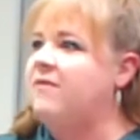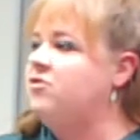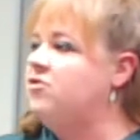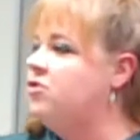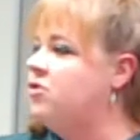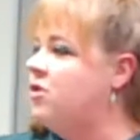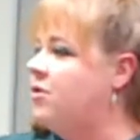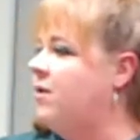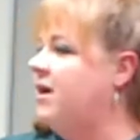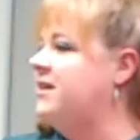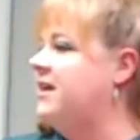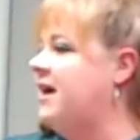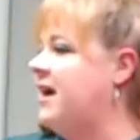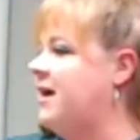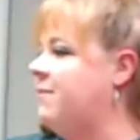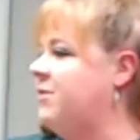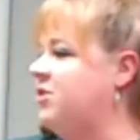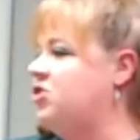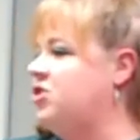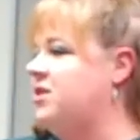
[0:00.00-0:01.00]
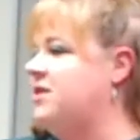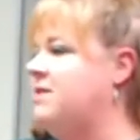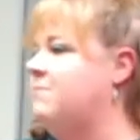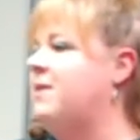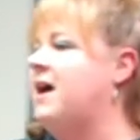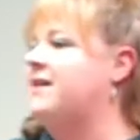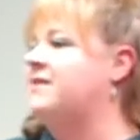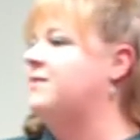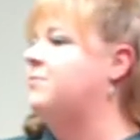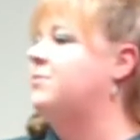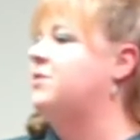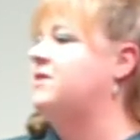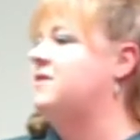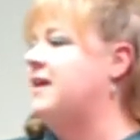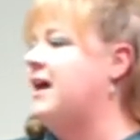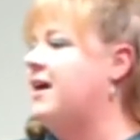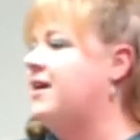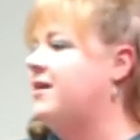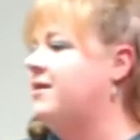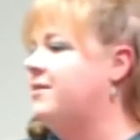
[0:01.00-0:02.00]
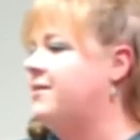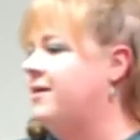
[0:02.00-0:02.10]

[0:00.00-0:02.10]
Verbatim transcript: no idea how much you can impact someone's day.